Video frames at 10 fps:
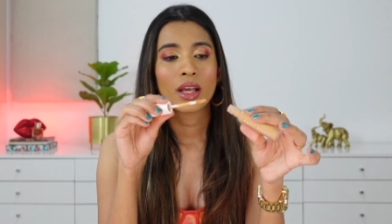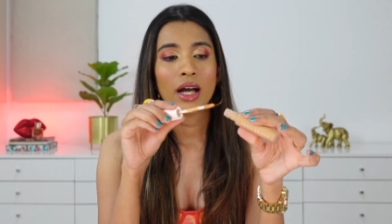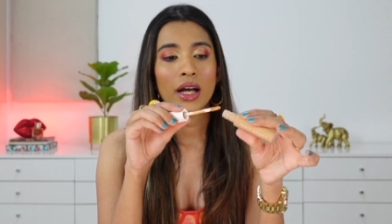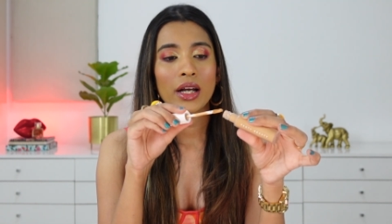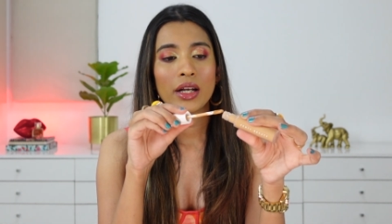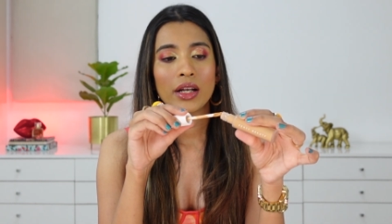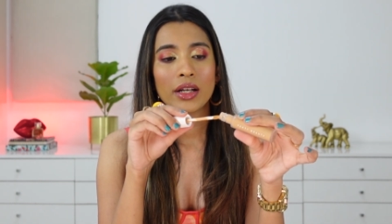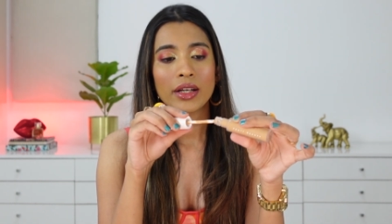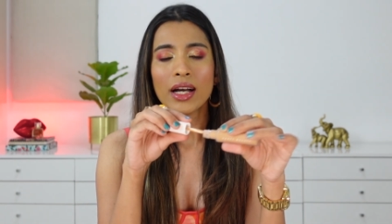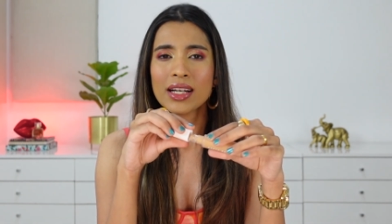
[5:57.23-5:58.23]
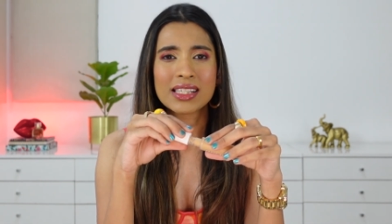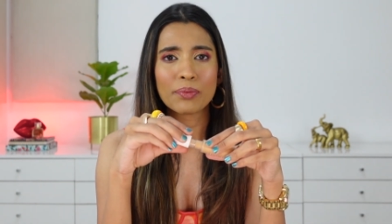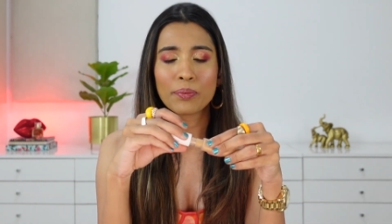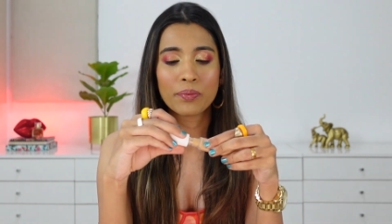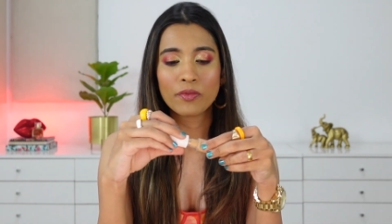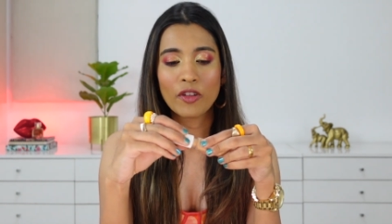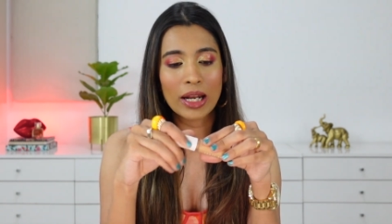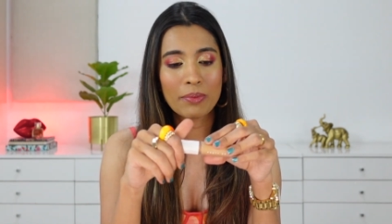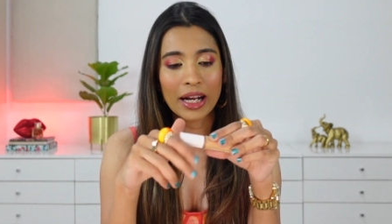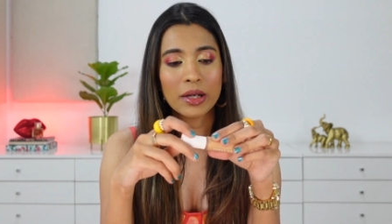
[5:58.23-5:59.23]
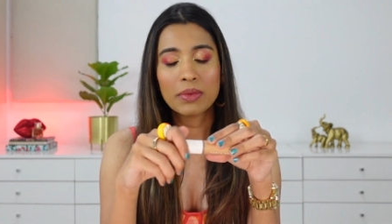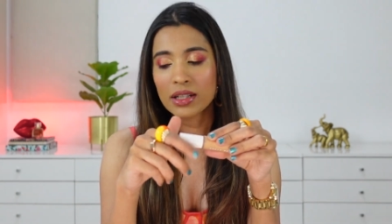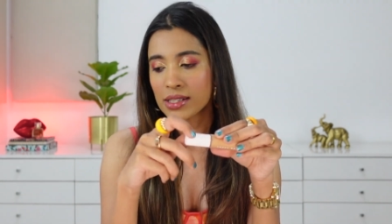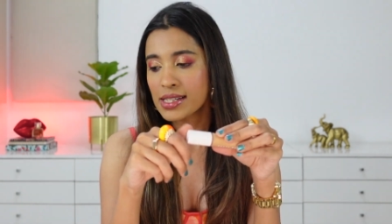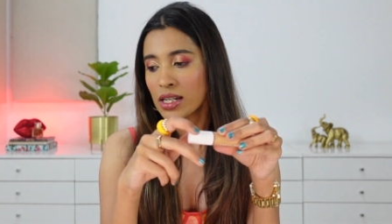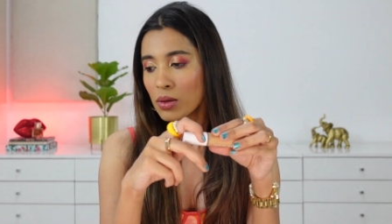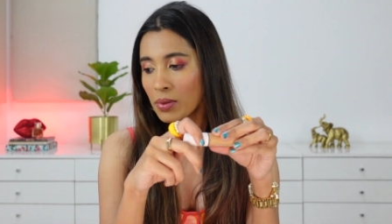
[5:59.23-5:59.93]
and yeah, it's a very blendable concealer,